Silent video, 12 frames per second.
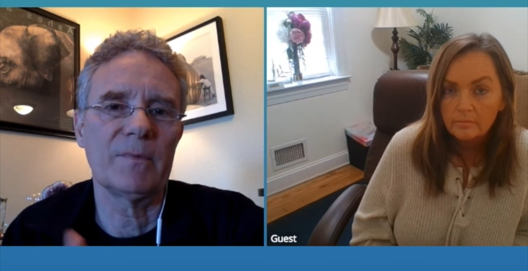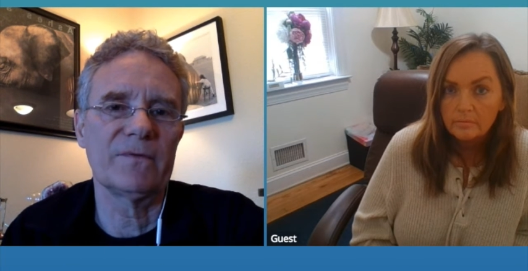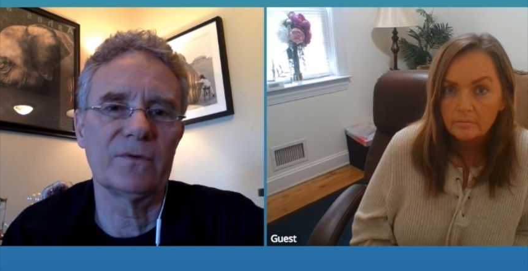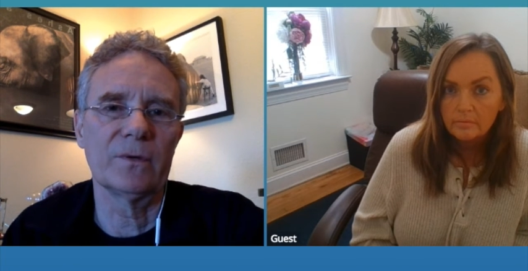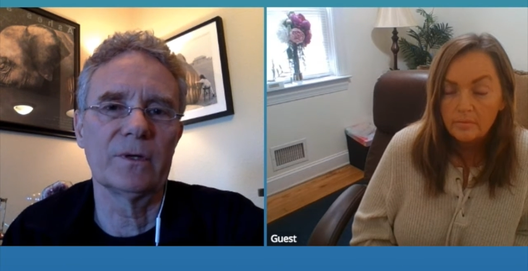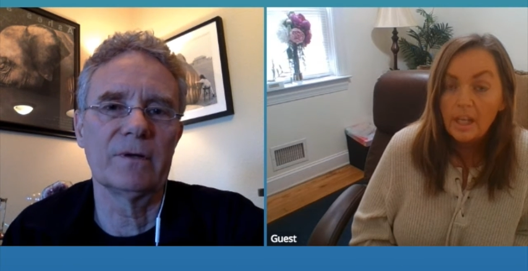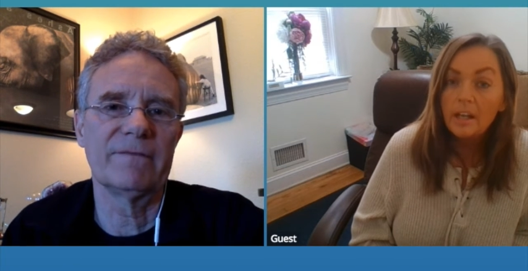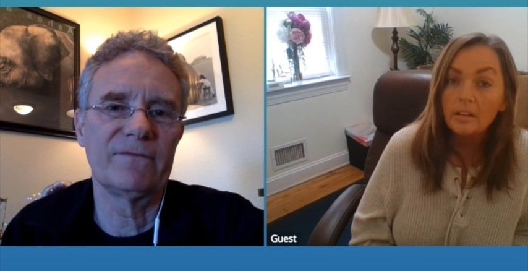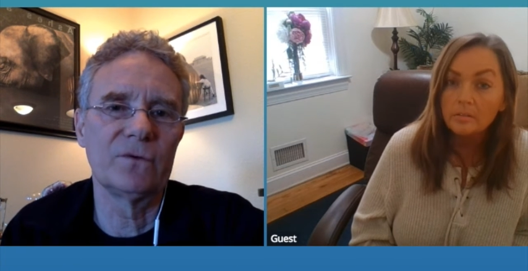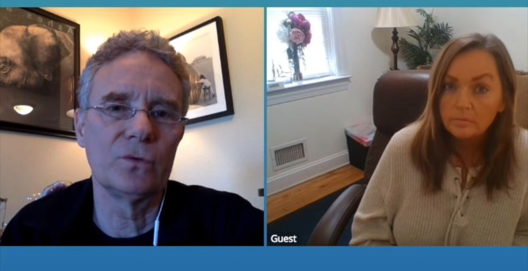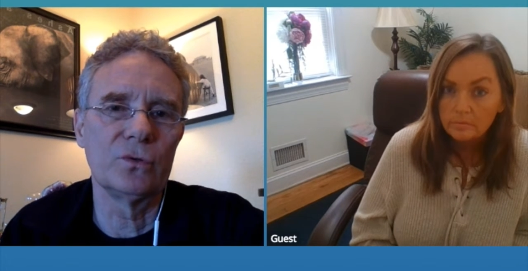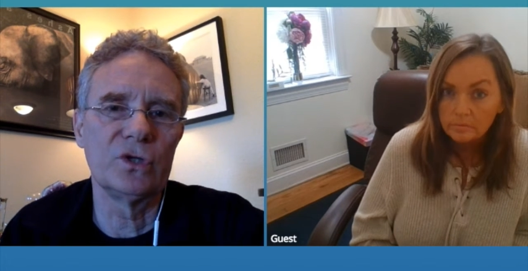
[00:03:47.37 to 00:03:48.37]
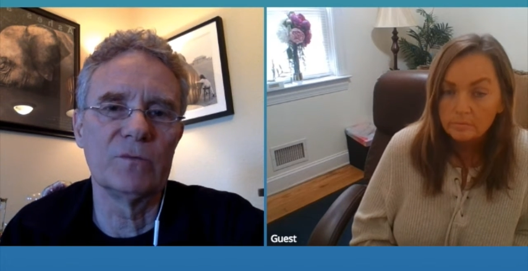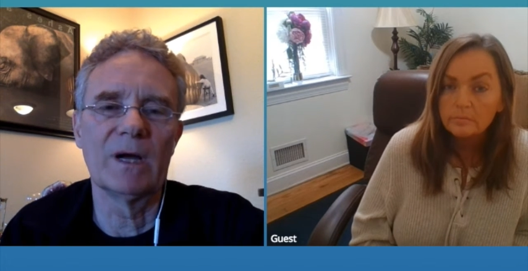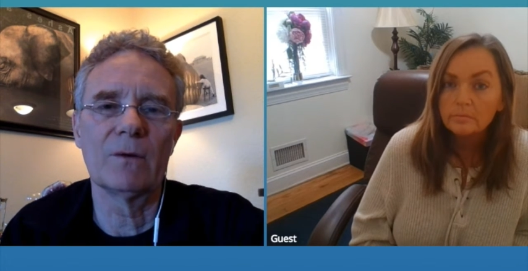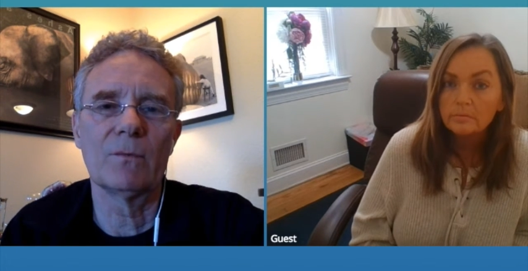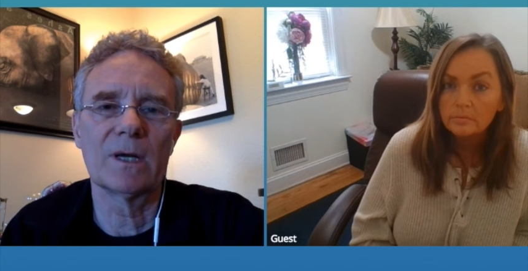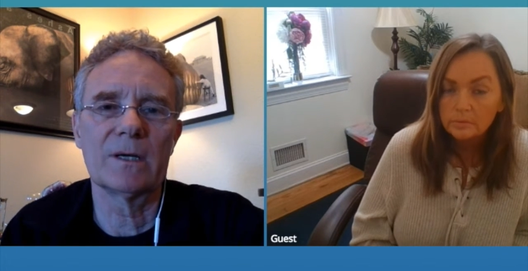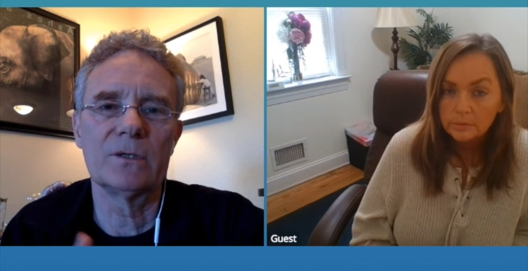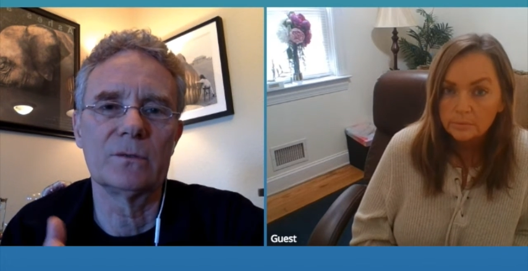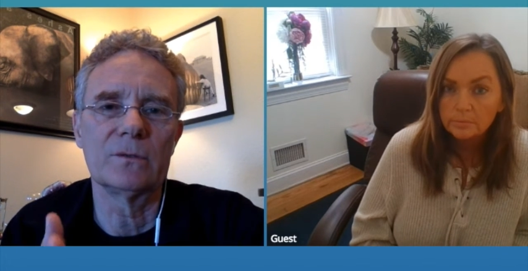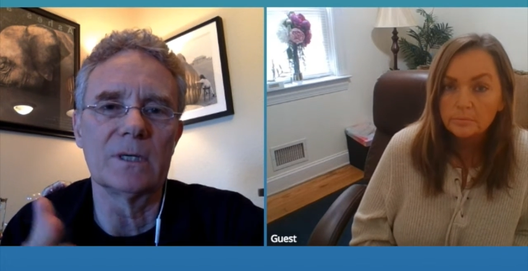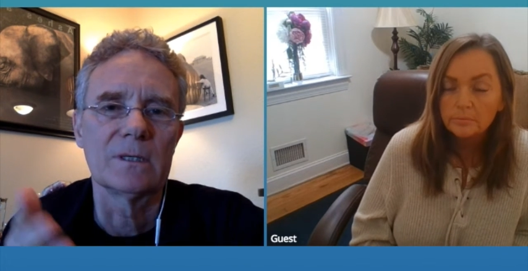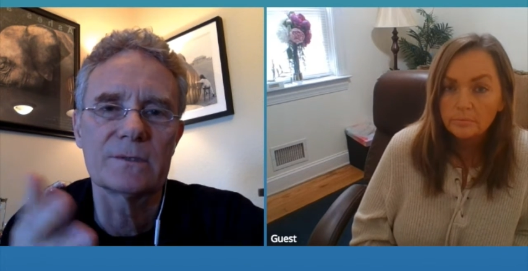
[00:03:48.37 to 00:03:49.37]
Speaker 1: If you're into food, you might want to
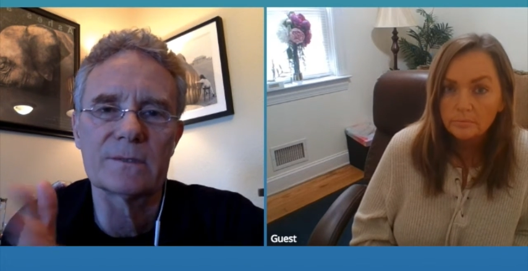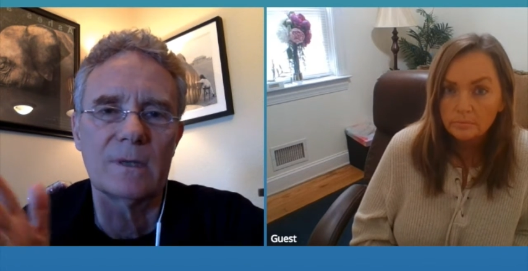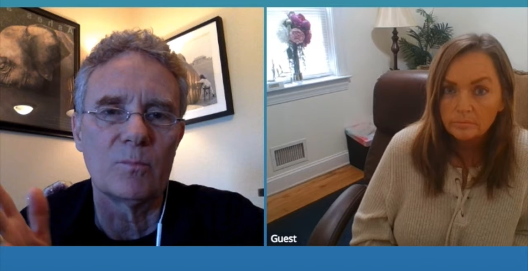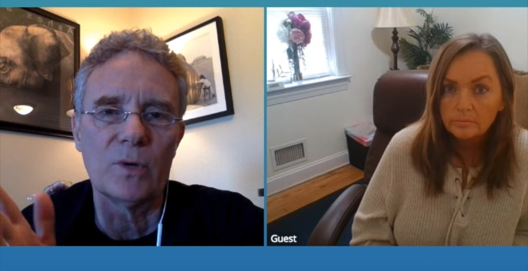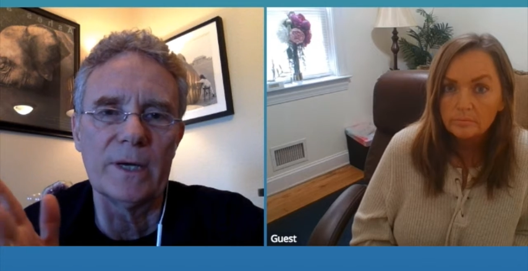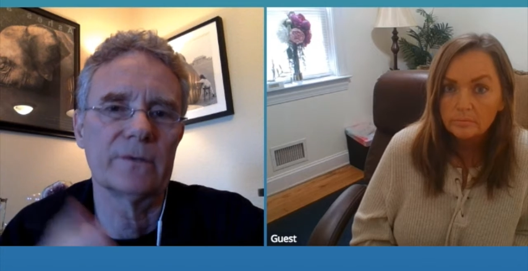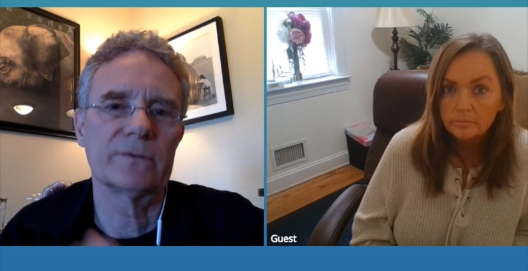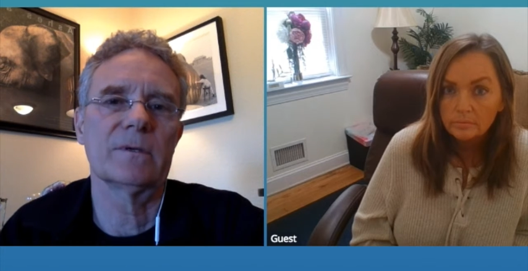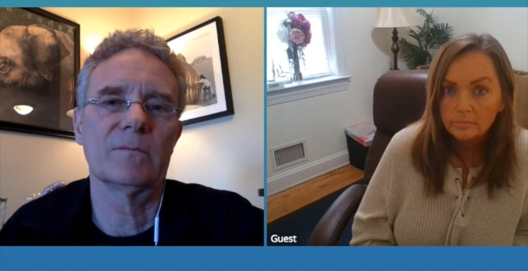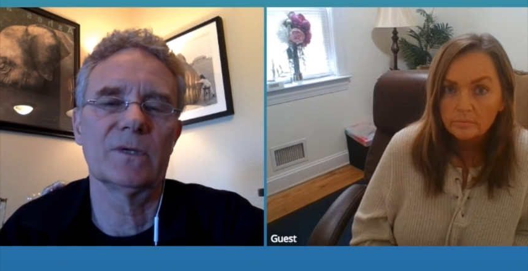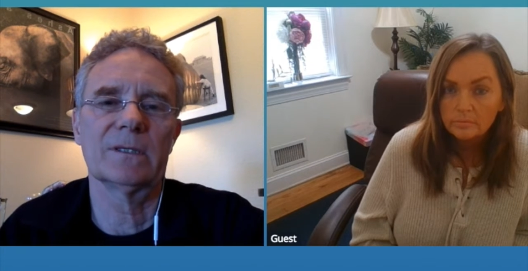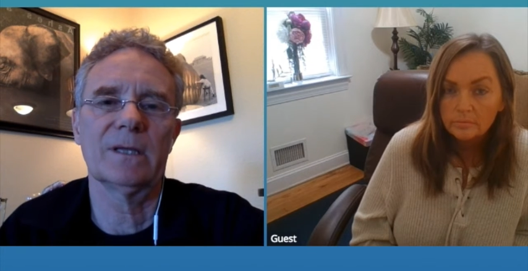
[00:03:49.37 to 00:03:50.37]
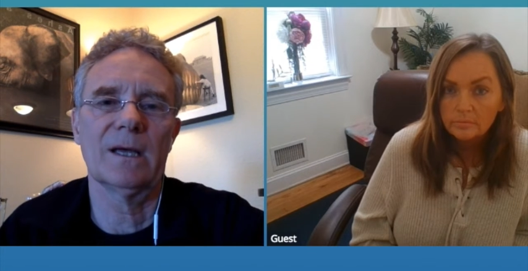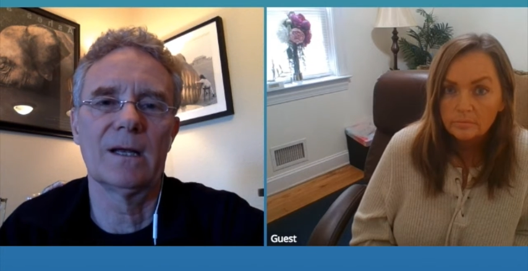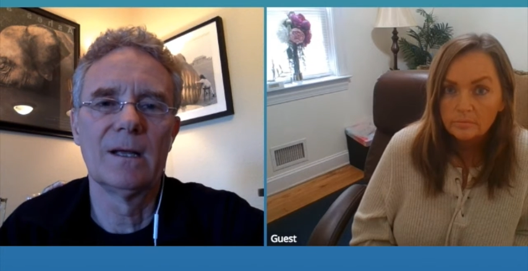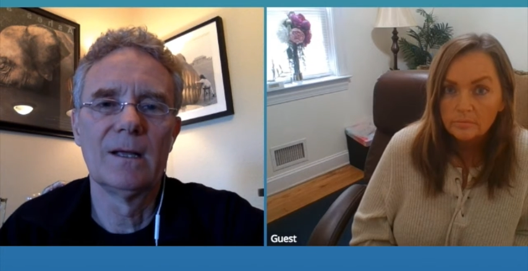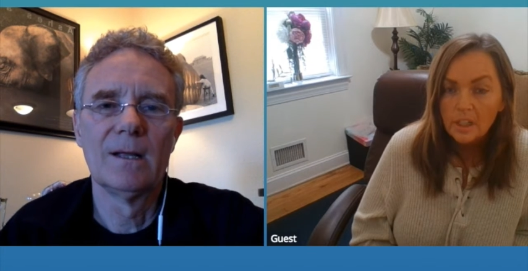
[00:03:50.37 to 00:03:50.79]
do a Subway or something like that.